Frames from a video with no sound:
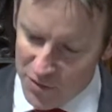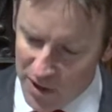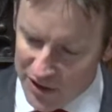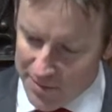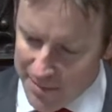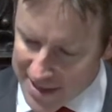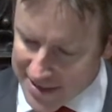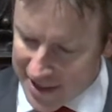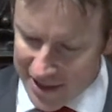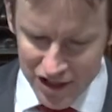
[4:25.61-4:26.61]
with the
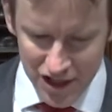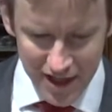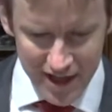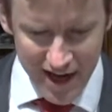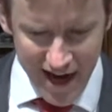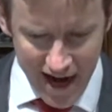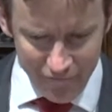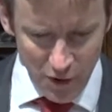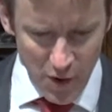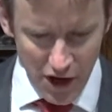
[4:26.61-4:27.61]
message
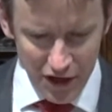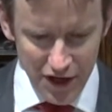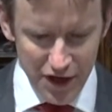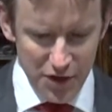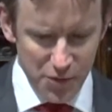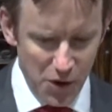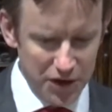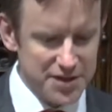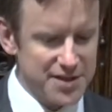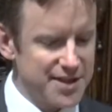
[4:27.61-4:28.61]
everyone
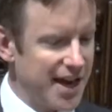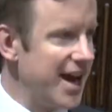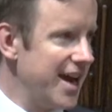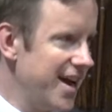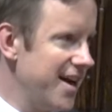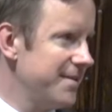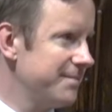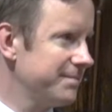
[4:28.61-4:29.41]
wants to hear.